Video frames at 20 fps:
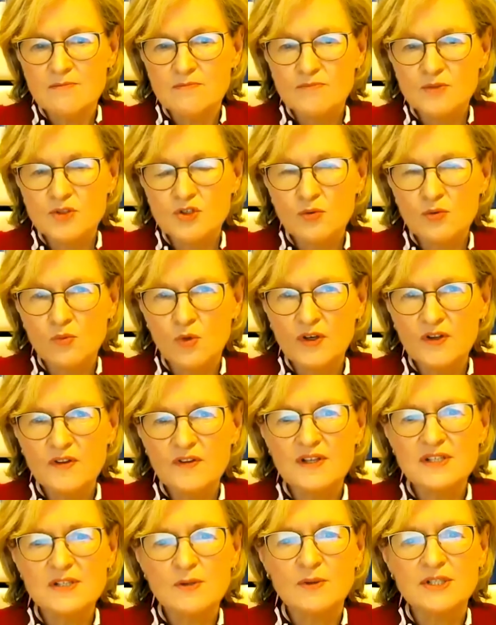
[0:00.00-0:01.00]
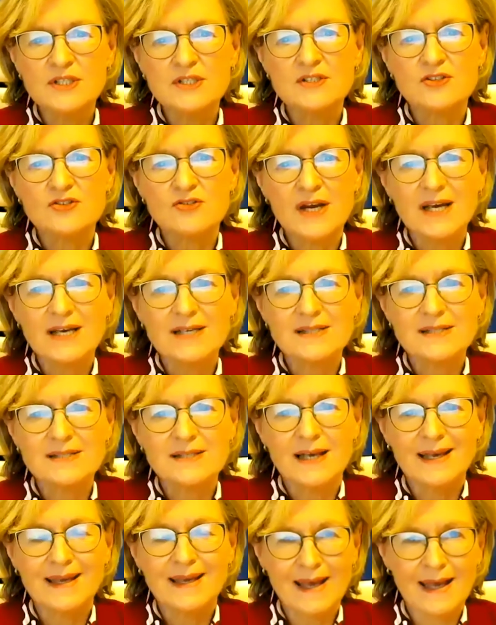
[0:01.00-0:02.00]
So one of the things I want to stress
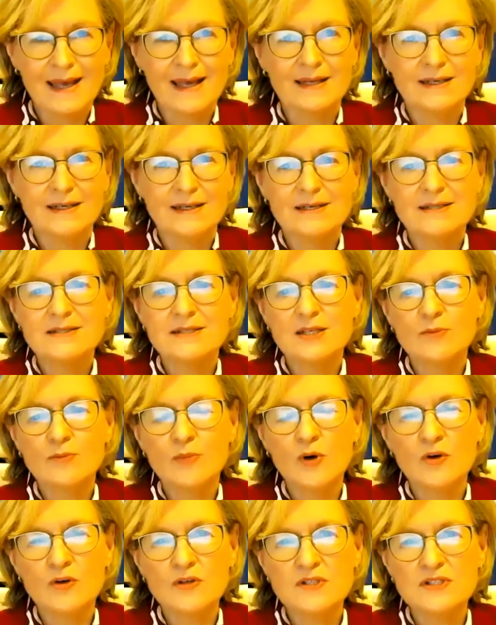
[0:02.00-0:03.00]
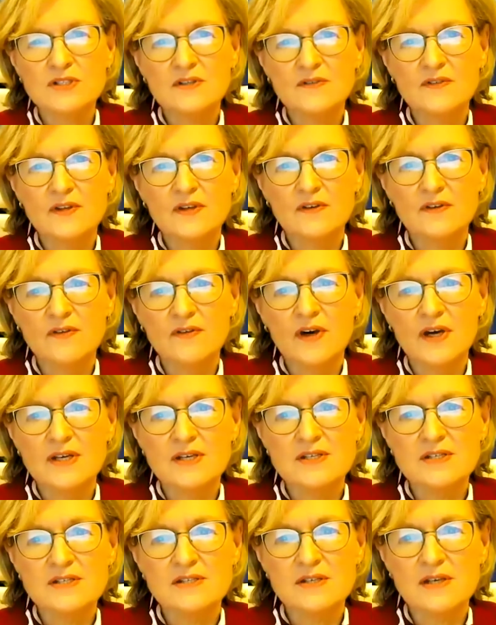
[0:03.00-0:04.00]
again is the importance of the
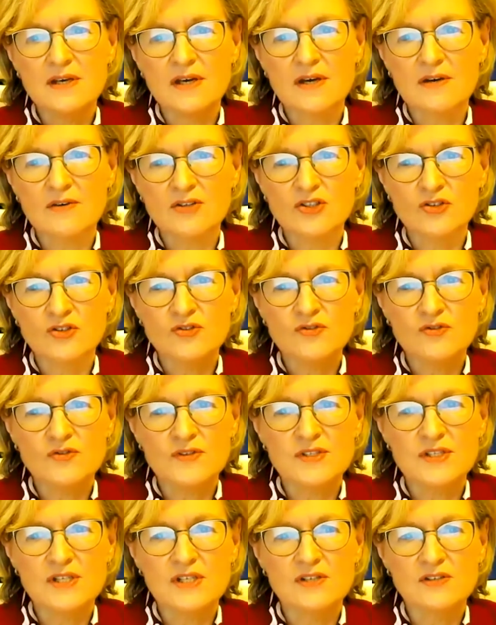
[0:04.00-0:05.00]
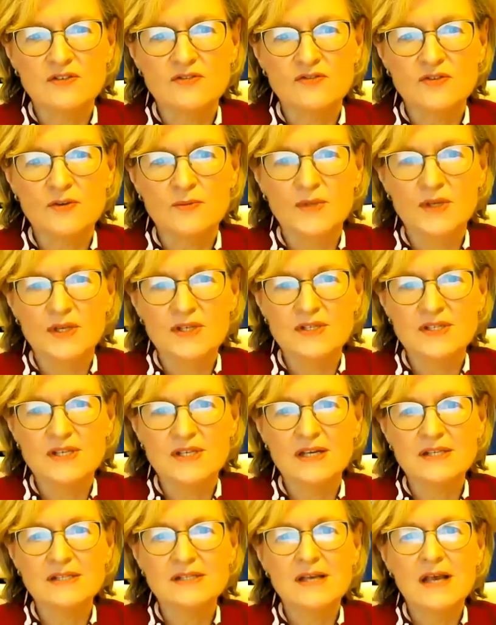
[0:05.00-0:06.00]
advice just received from the
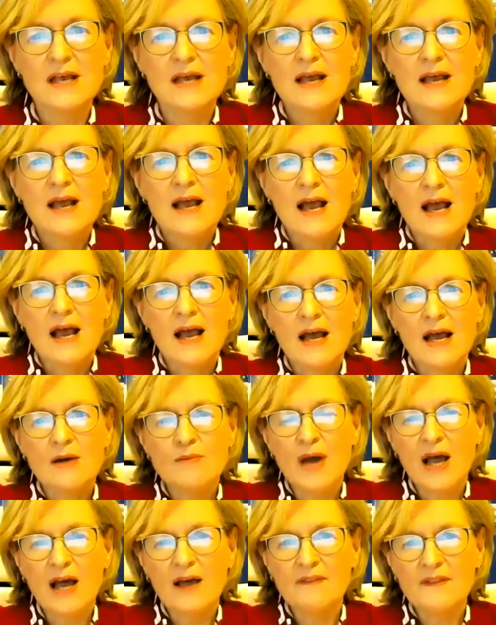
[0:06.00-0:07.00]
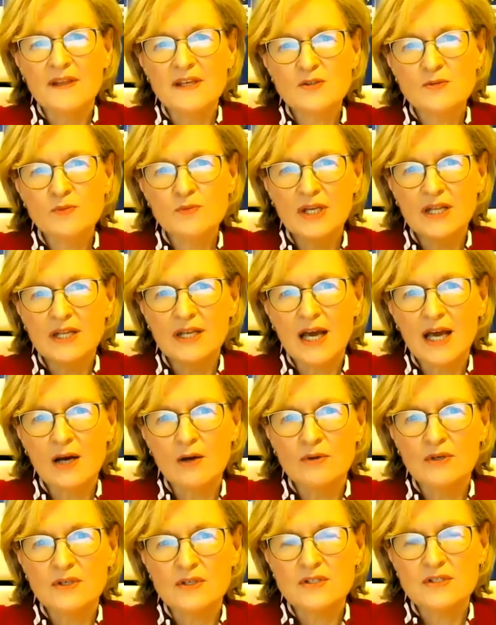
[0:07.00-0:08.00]
ESAs. And this will
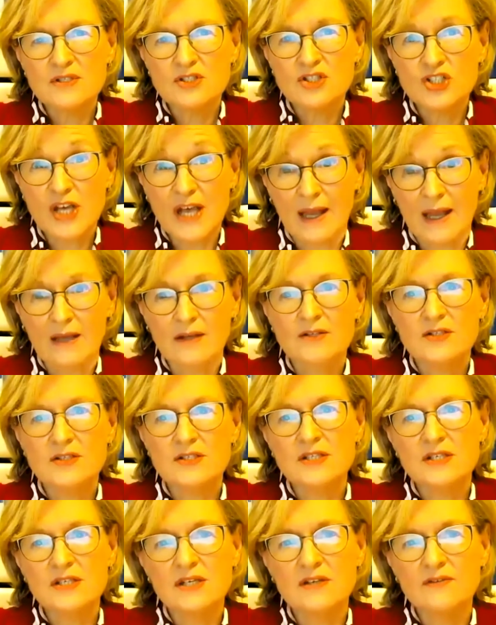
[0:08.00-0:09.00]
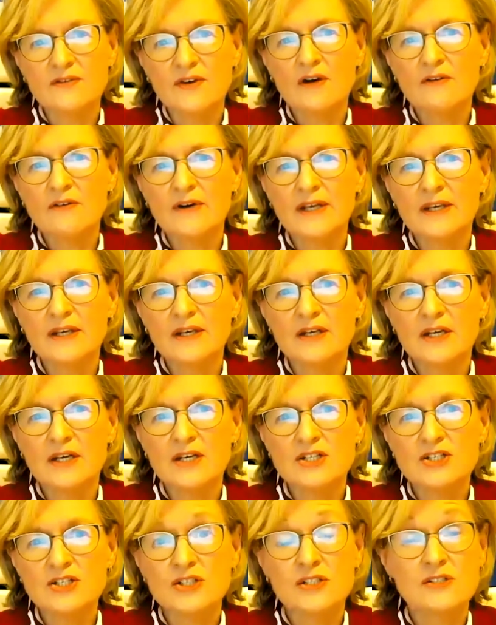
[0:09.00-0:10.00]
allow us check to see if our
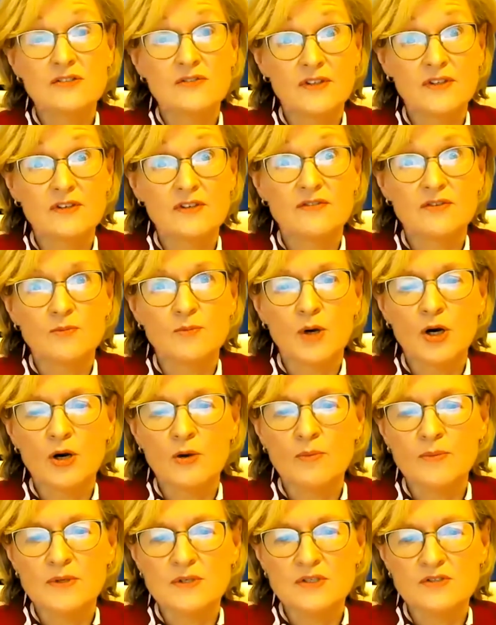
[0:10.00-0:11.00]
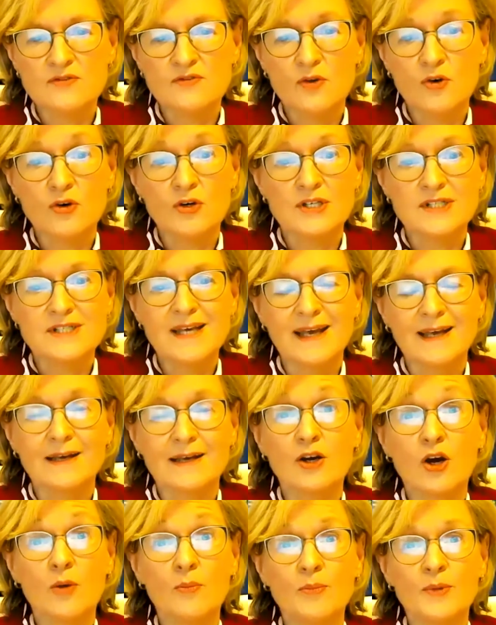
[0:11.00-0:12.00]
regulation is fit for purpose for tech
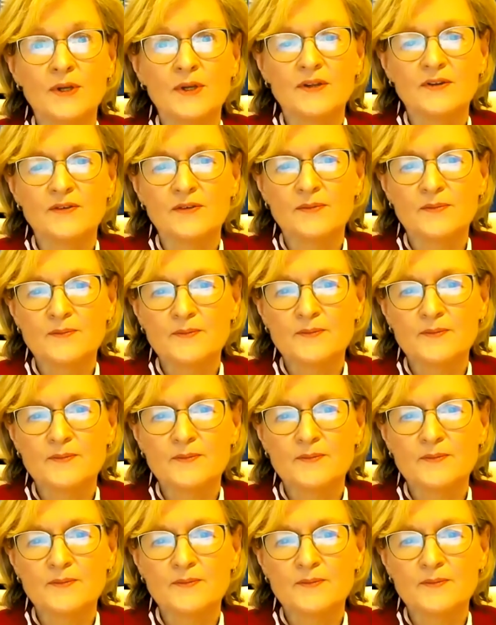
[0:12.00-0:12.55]
companies.